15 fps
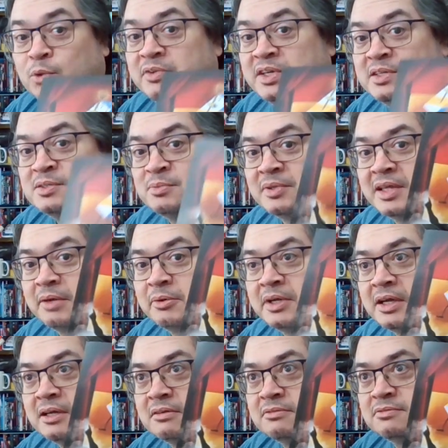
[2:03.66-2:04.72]
movies, when they
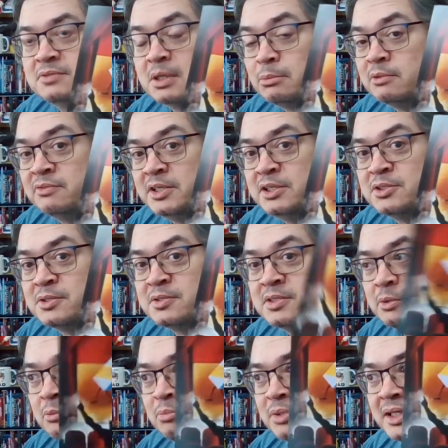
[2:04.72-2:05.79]
would have double
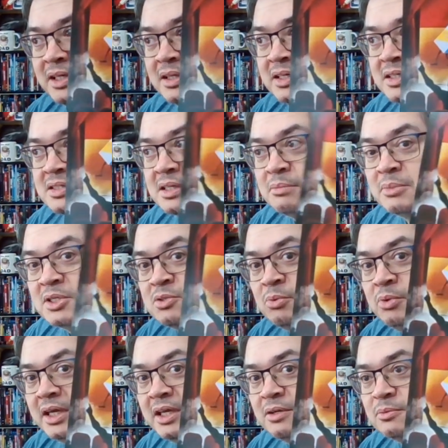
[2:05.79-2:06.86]
features, they would play this in
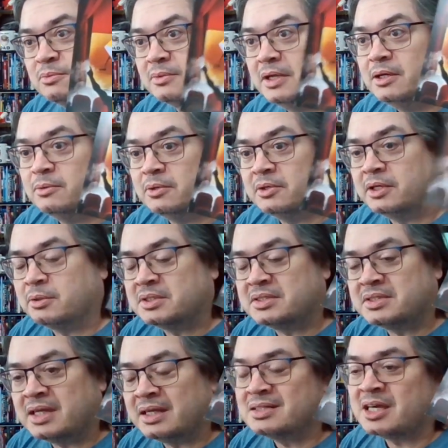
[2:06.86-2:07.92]
between, where they
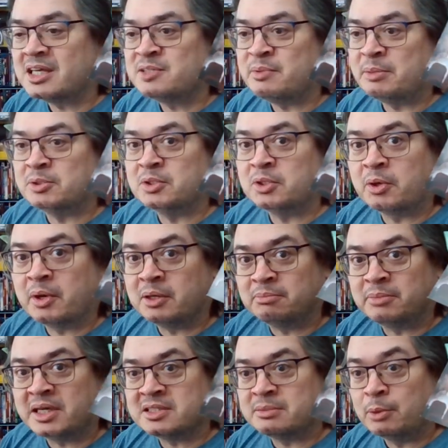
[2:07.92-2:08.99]
would entice people to go out
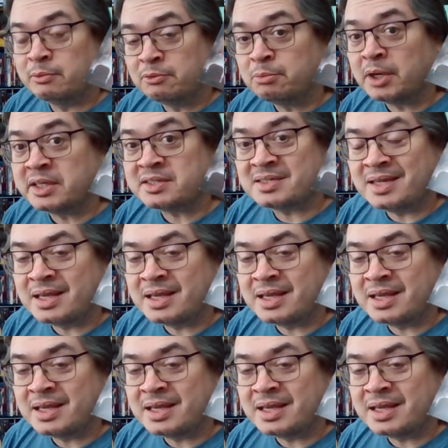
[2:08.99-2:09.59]
and buy some overpriced